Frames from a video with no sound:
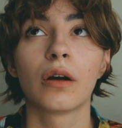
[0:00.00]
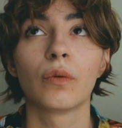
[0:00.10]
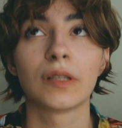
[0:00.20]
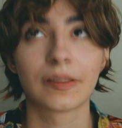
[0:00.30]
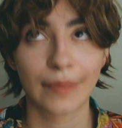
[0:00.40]

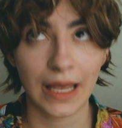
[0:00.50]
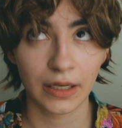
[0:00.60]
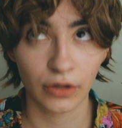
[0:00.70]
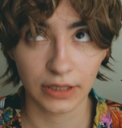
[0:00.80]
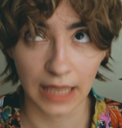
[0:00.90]
will
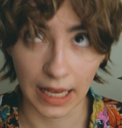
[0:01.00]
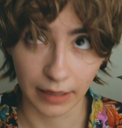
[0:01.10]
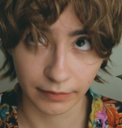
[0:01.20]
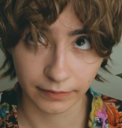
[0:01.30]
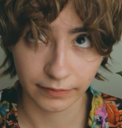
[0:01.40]
spend your
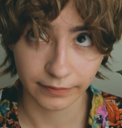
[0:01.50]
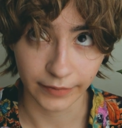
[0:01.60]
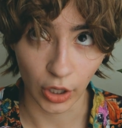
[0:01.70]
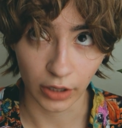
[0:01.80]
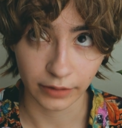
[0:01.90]
time
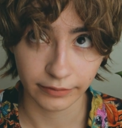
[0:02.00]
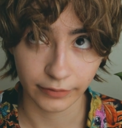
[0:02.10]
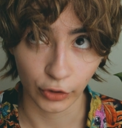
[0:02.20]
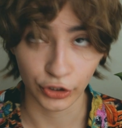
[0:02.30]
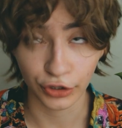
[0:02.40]
on
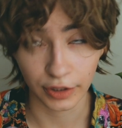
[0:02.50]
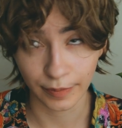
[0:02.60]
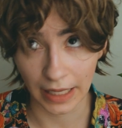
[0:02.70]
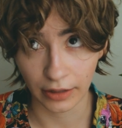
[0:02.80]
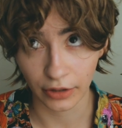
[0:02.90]
or should
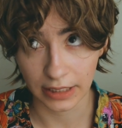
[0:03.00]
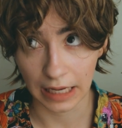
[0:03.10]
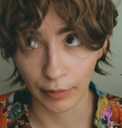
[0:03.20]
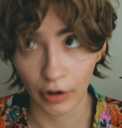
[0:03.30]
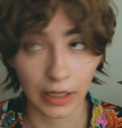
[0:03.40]
spend your
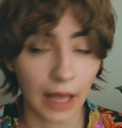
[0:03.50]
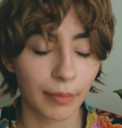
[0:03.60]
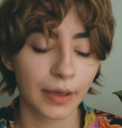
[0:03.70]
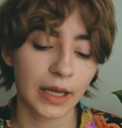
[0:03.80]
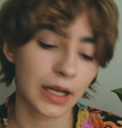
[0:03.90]
time on. Yeah,
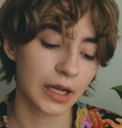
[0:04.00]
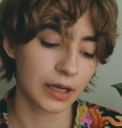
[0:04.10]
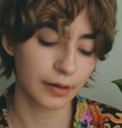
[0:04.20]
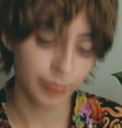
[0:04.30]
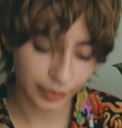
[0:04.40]
but
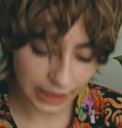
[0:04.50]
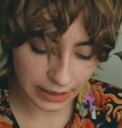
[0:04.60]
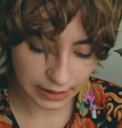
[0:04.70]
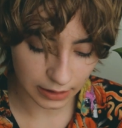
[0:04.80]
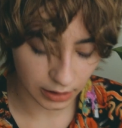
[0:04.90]

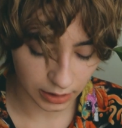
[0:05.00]
please.